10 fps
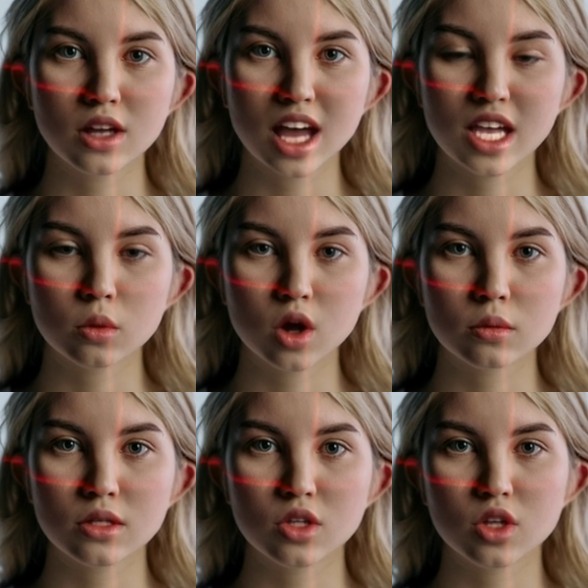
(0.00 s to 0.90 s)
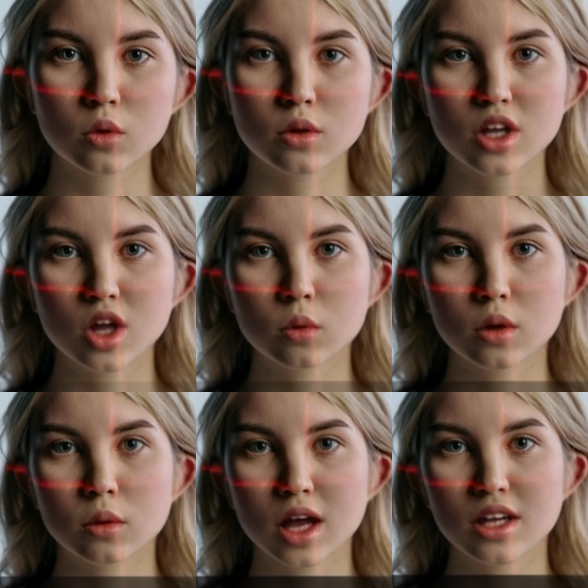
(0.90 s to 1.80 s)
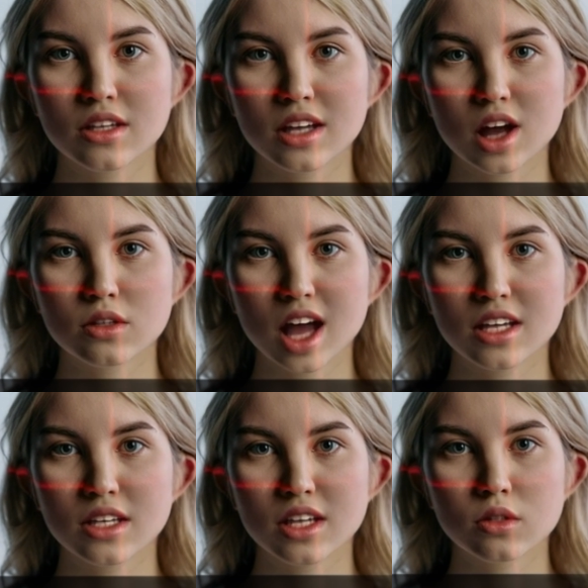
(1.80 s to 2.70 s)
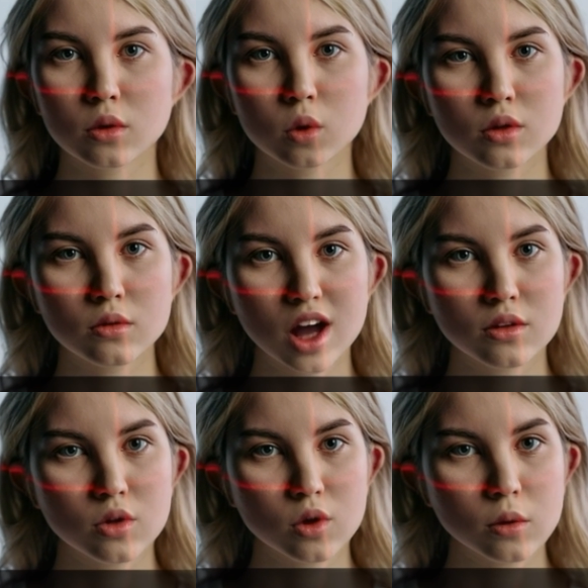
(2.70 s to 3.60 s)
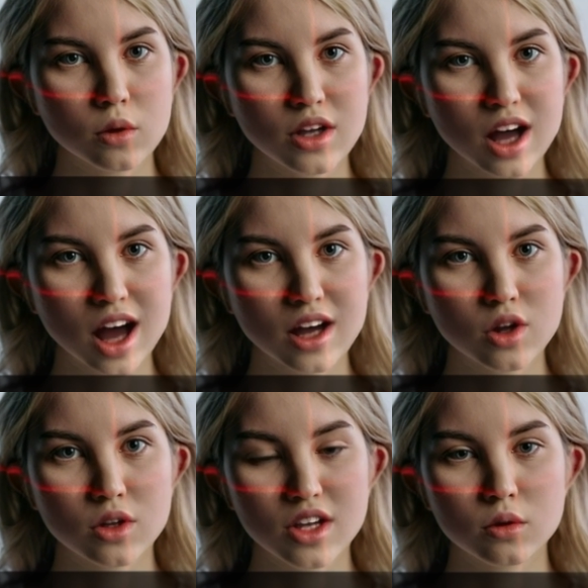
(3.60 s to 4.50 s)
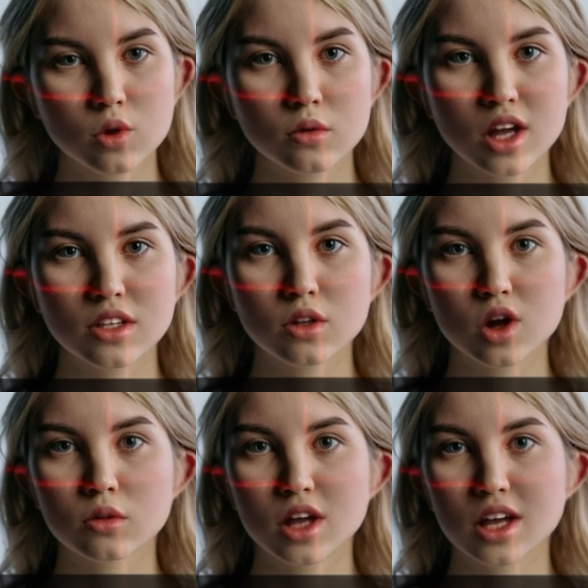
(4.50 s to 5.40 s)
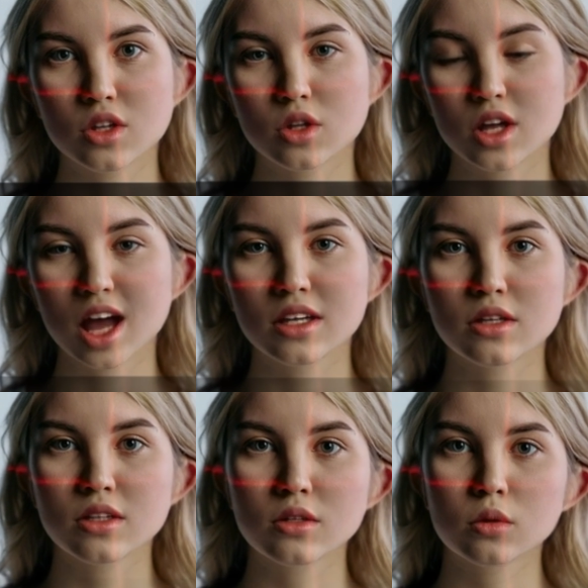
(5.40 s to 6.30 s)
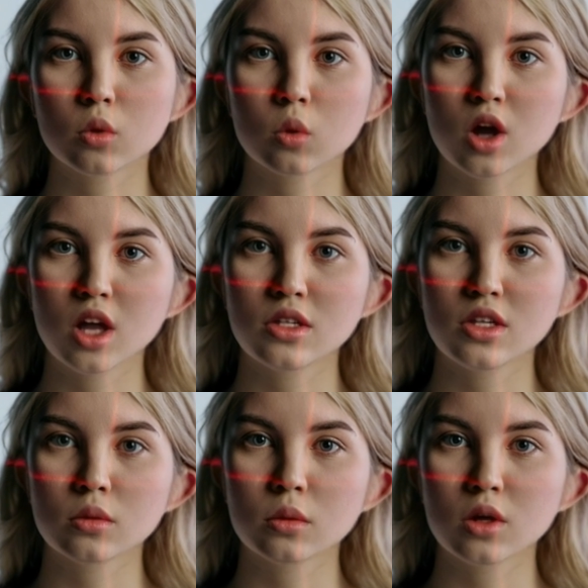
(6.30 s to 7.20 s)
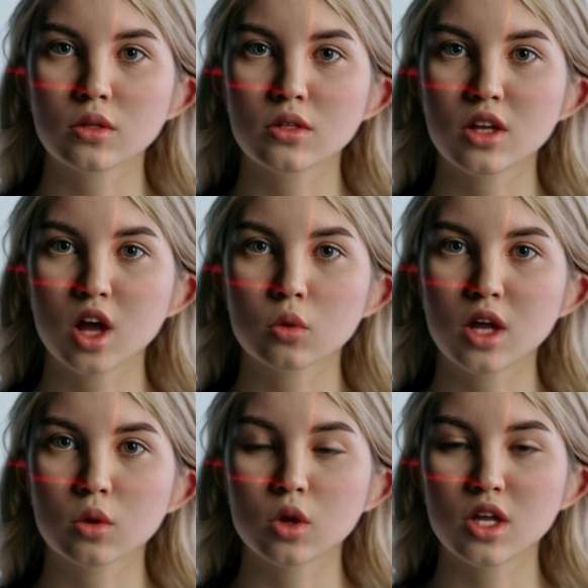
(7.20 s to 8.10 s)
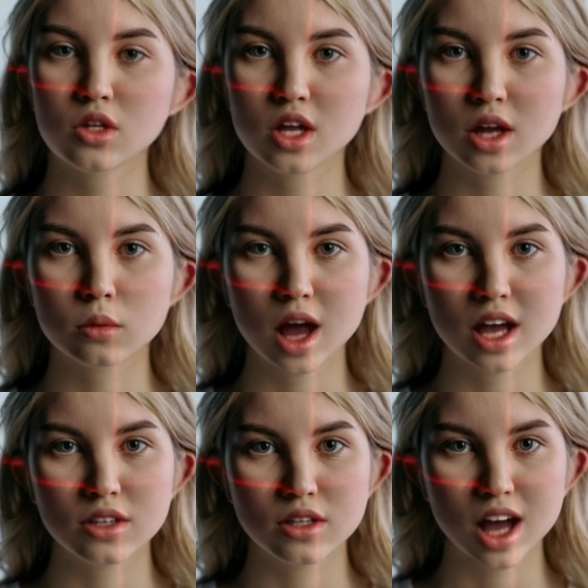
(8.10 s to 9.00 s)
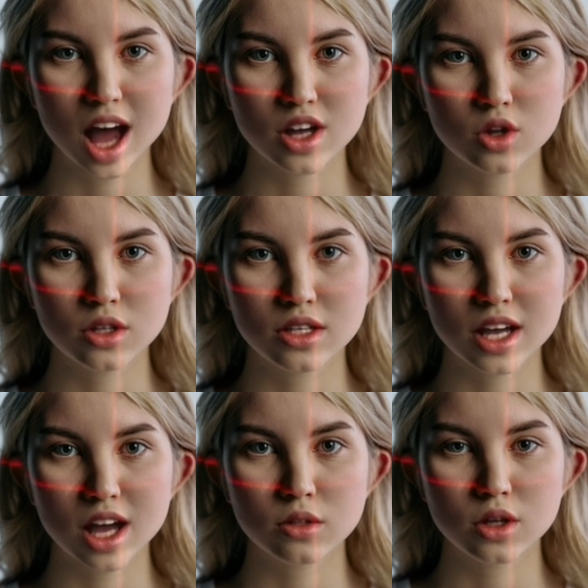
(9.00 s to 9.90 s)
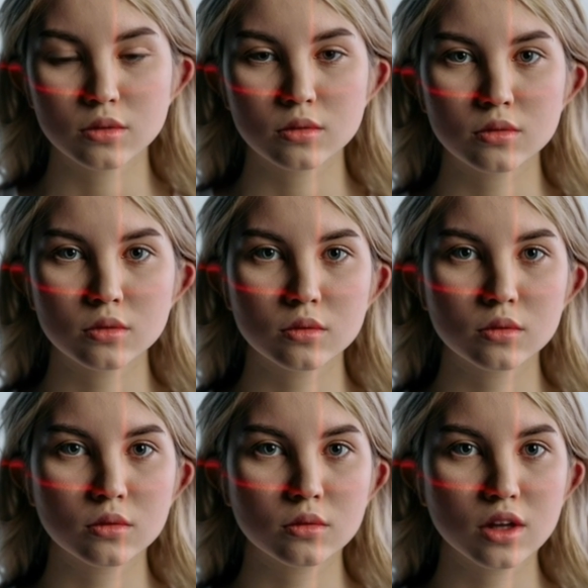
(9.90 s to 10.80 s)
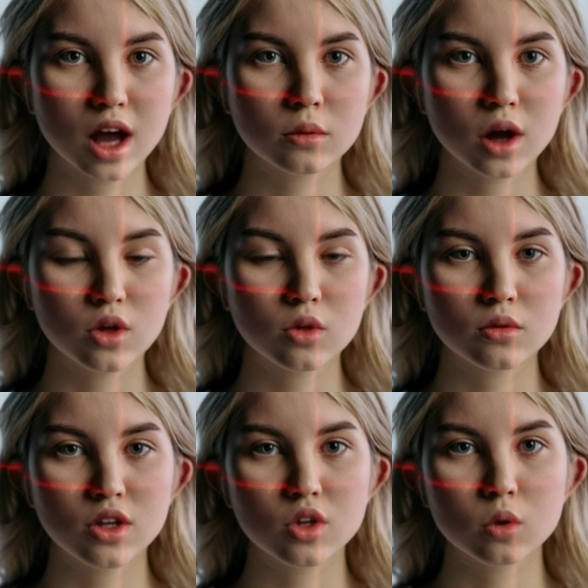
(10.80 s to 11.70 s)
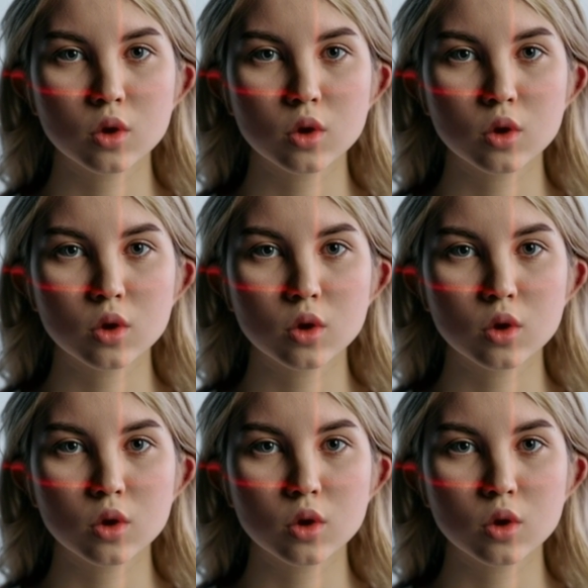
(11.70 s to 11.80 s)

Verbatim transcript: Experiments show that human beings have 97.53% accuracy for face verification tasks, whereas those models already reached and passed that accuracy level. A modern facial